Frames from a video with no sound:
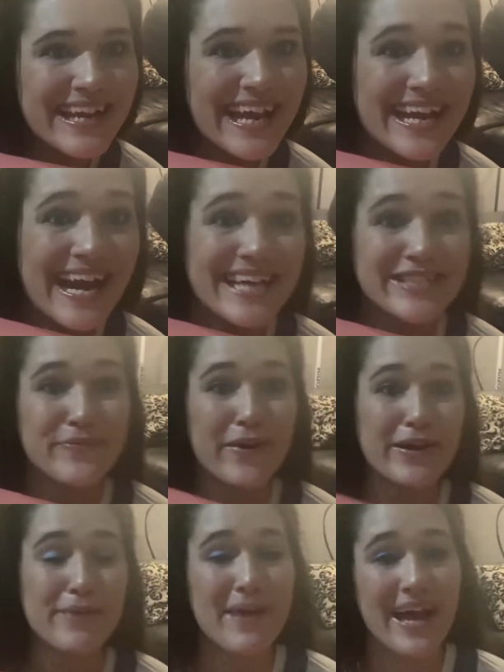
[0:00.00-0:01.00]
Hey guys, and
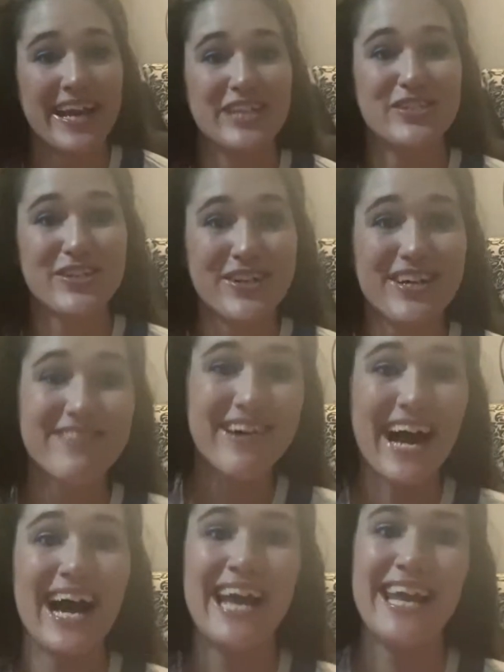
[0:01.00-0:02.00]
welcome back. It's your girl
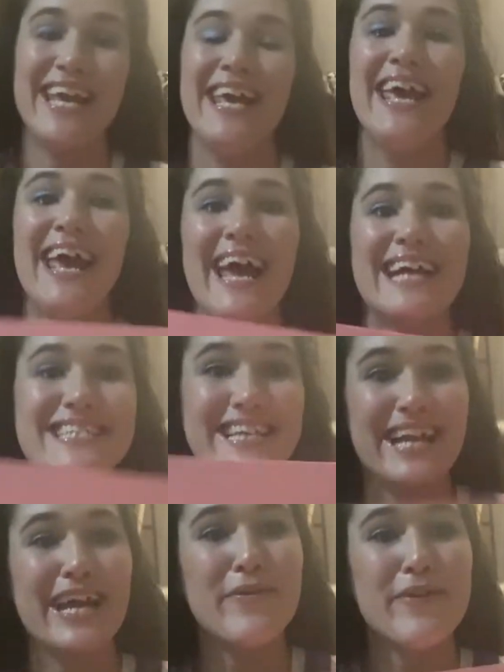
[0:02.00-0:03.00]
Rye, and
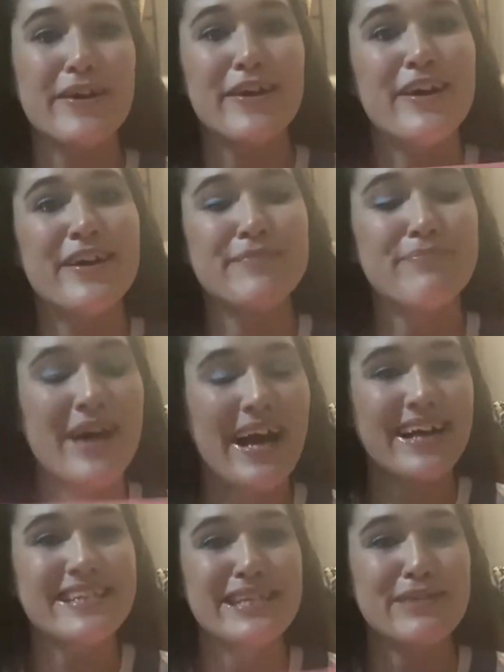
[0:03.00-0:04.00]
today we're
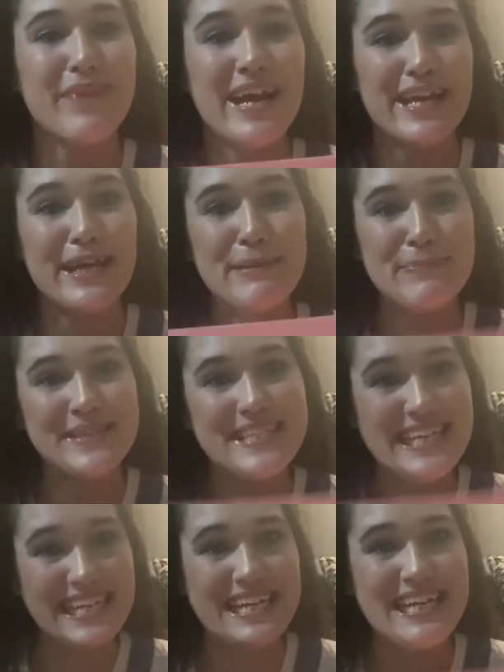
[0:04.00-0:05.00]
unboxing my
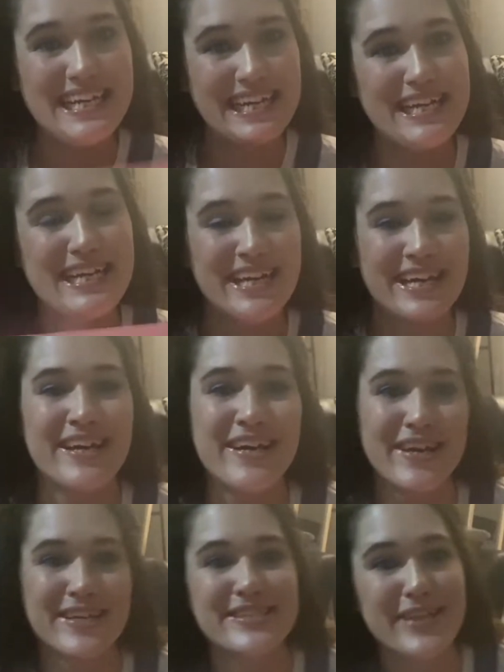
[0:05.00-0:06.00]
ipsy.
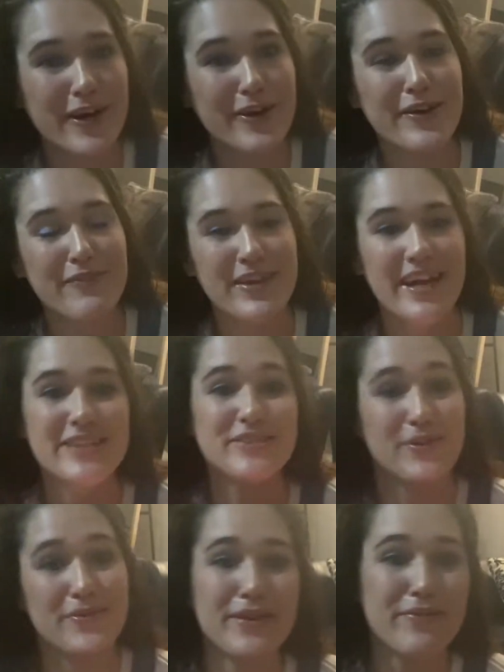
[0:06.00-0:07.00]
So if you guys
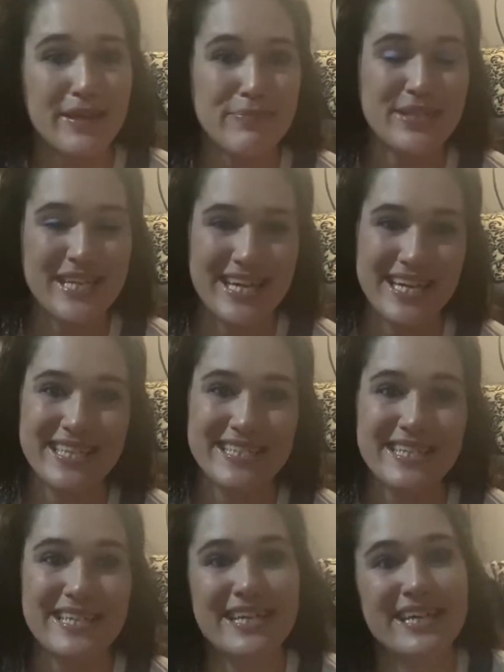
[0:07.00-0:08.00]
don't know what ipsy
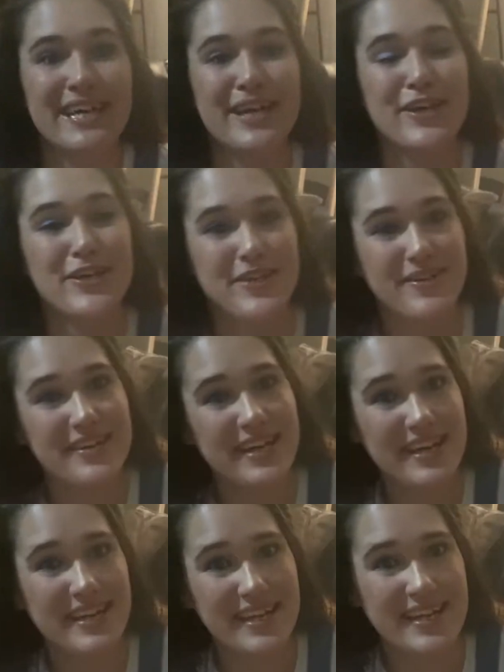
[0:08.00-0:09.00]
is,
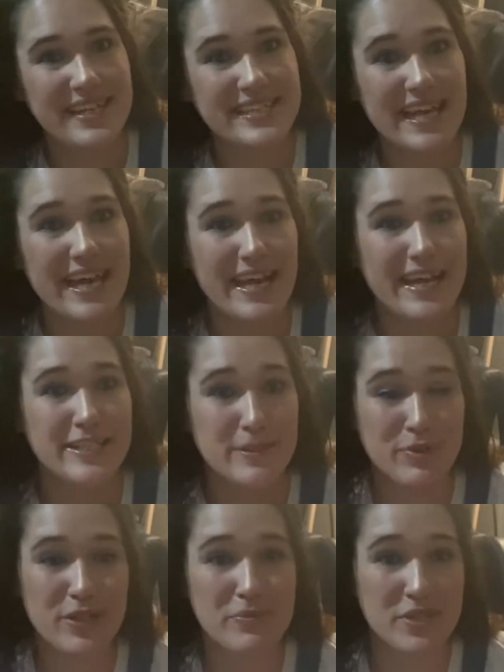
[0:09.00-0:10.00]
it is a
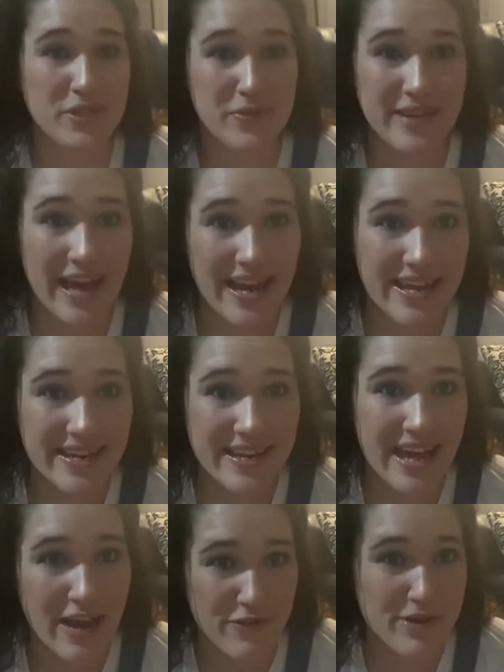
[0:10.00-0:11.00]
subscription you get
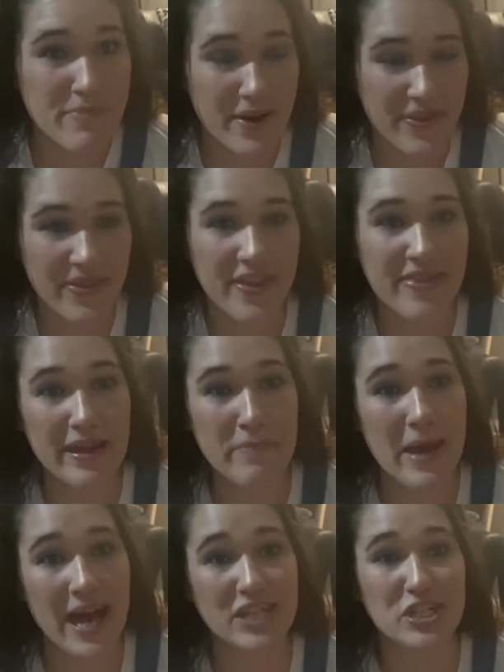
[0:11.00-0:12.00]
every month. They
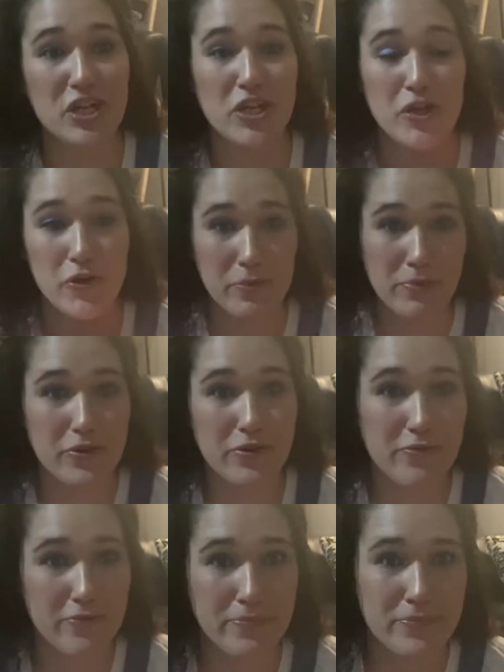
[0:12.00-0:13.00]
match your beauty.
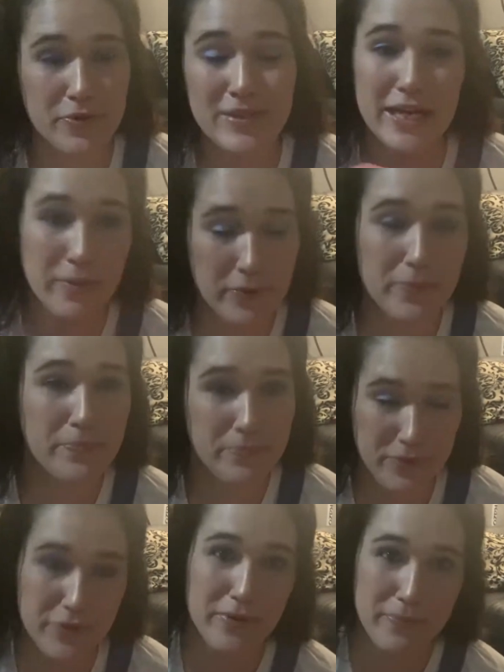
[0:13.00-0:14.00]
You take a
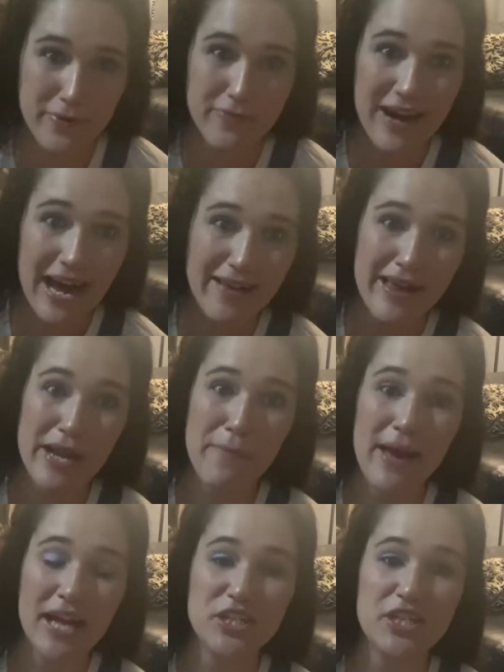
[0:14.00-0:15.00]
beauty profile, and it
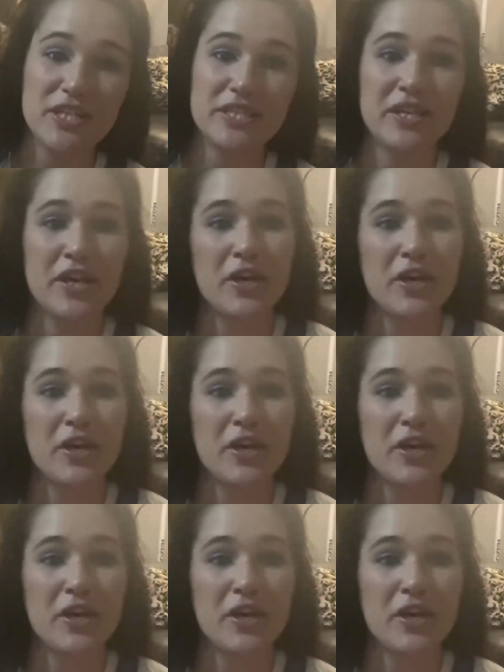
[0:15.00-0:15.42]
matches